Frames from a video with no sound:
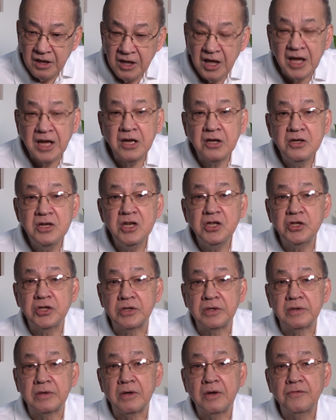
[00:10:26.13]

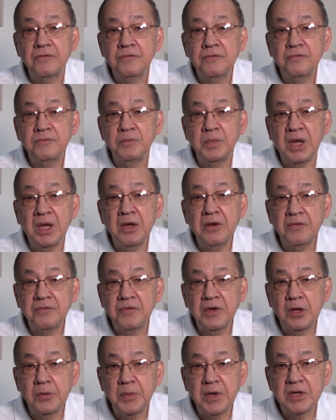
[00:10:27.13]
recognition of being a
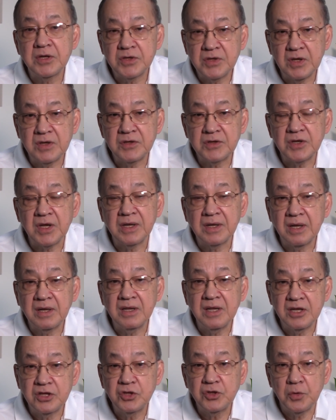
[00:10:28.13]
Filipino citizen
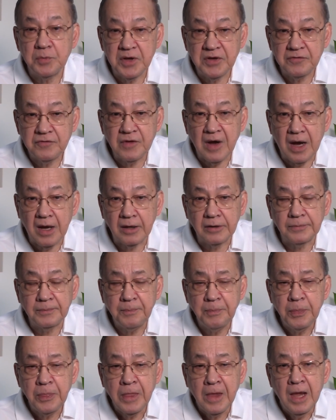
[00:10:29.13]
that needs to be filed.
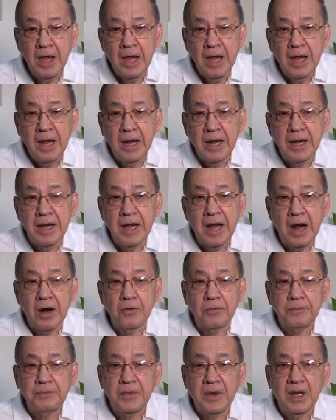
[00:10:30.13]

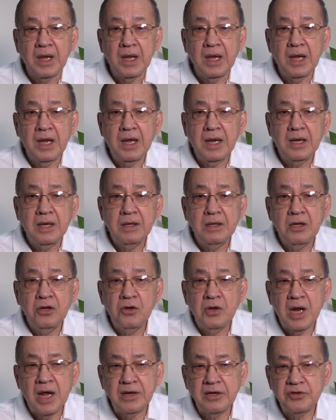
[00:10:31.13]
Now, in the
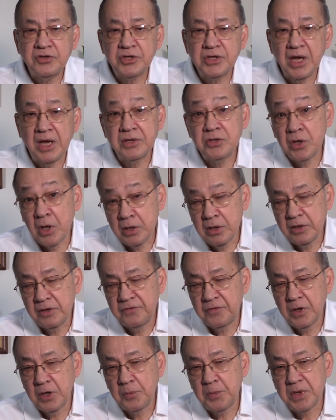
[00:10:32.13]
United States and in
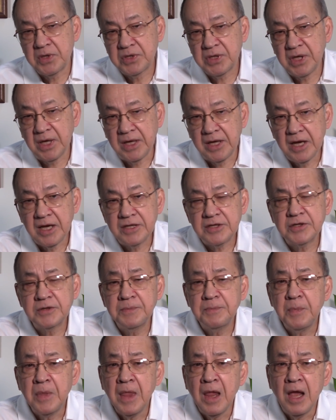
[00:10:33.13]
the Philippines, I
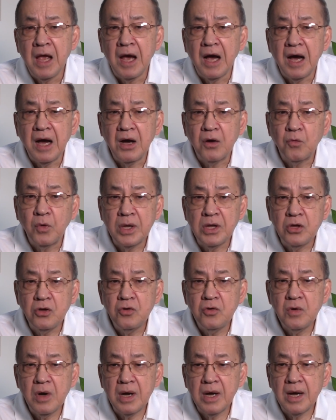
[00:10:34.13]
guess, when
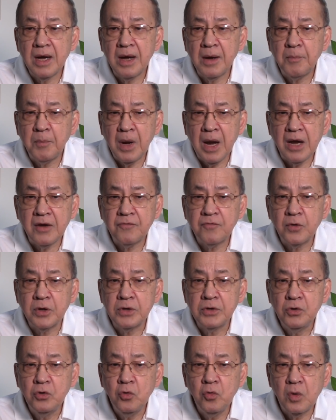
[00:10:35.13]
you apply for
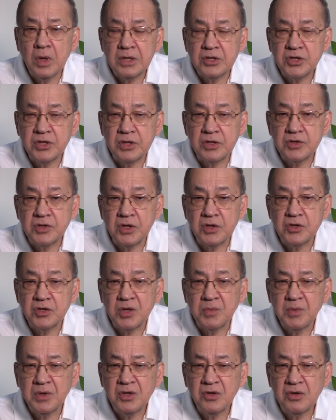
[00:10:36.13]
dual
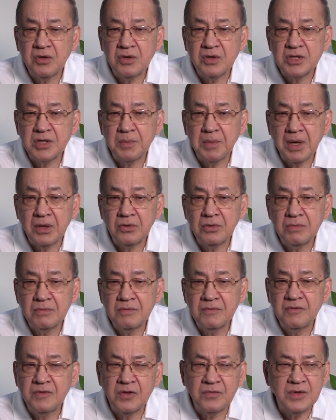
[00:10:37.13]
citizenship, it only costs about
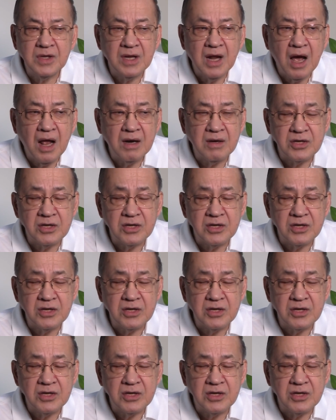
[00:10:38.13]
$50.